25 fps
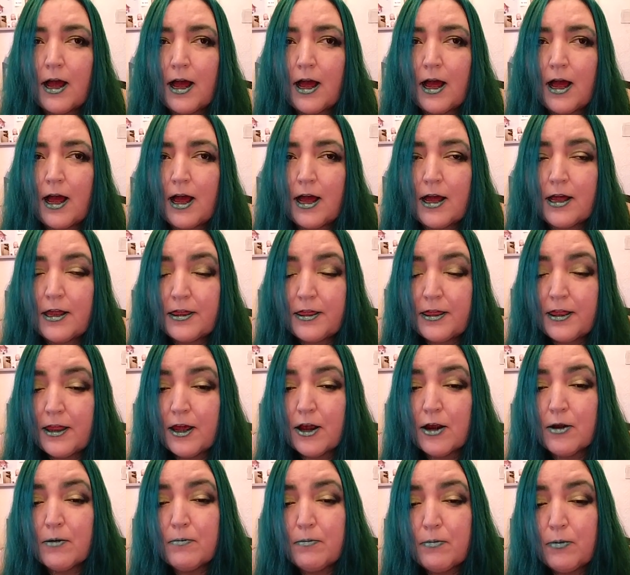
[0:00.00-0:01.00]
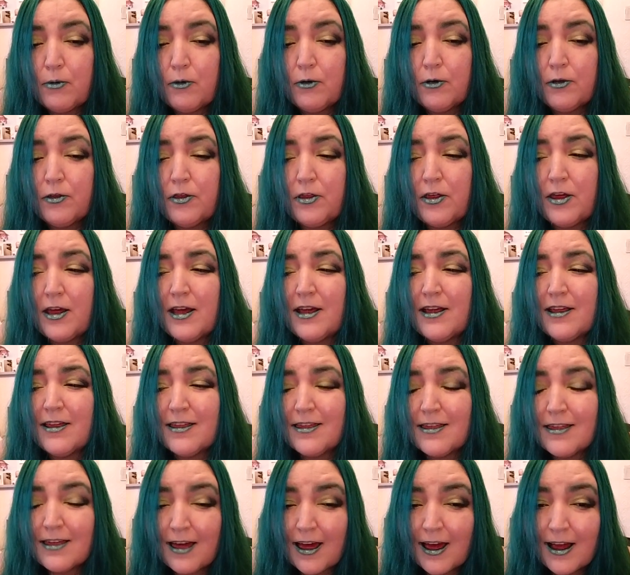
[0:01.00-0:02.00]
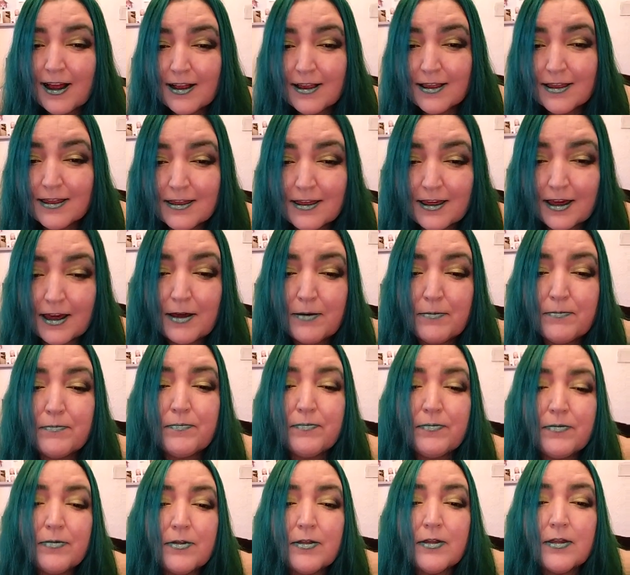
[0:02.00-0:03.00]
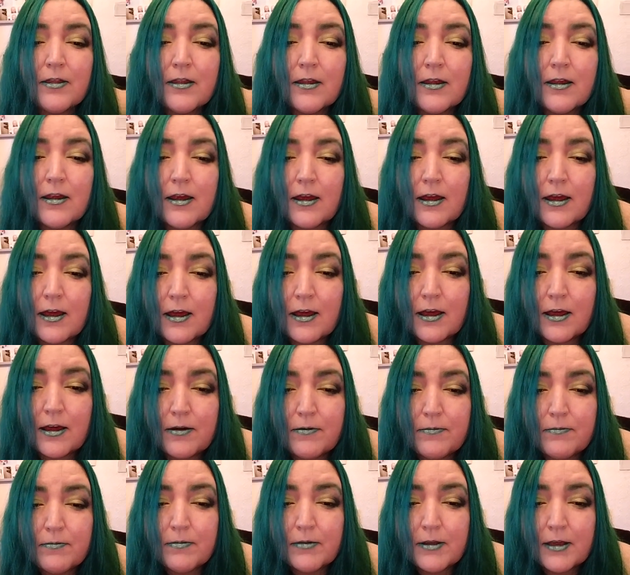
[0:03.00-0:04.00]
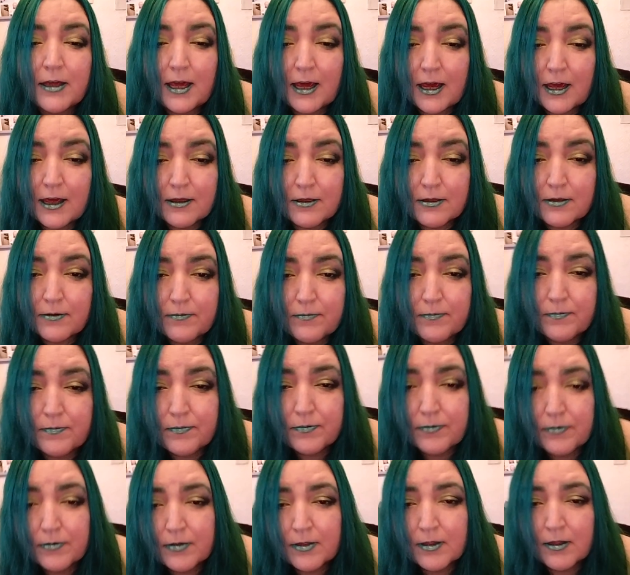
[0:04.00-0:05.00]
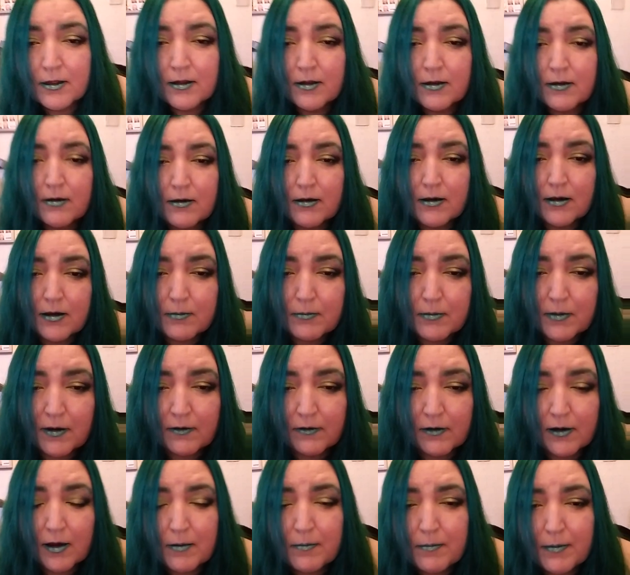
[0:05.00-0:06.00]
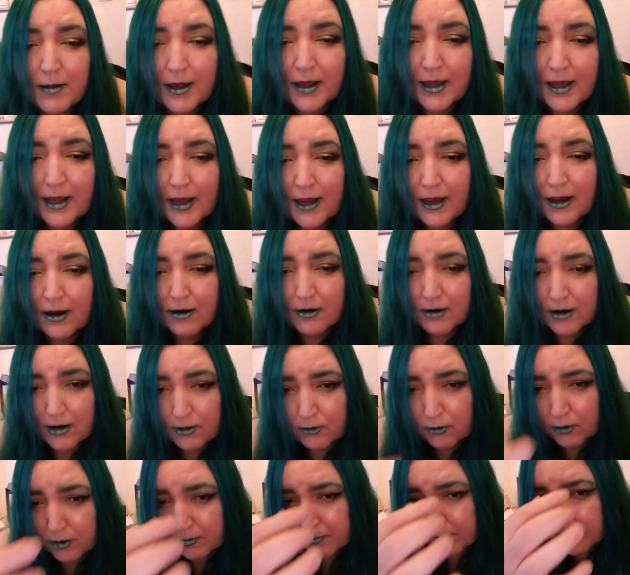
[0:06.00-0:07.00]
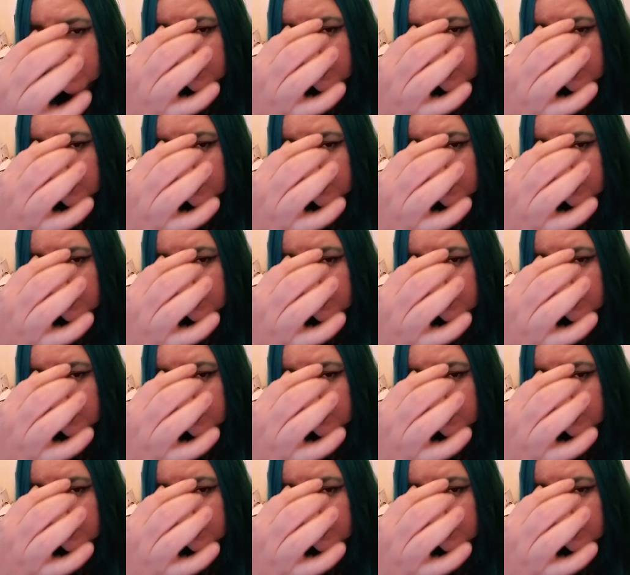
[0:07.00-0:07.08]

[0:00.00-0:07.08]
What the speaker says: and they're both the exact same case. I've got a bit here annoying me.